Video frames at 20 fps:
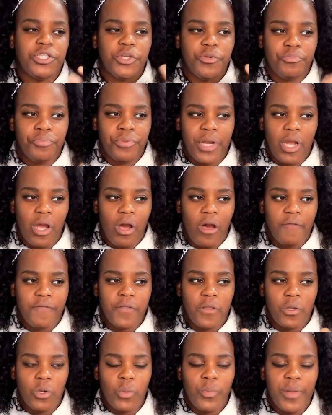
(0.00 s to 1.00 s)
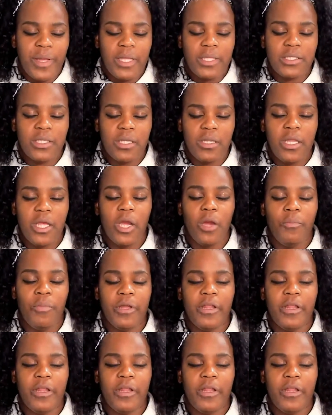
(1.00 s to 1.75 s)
to break off the little pins in there.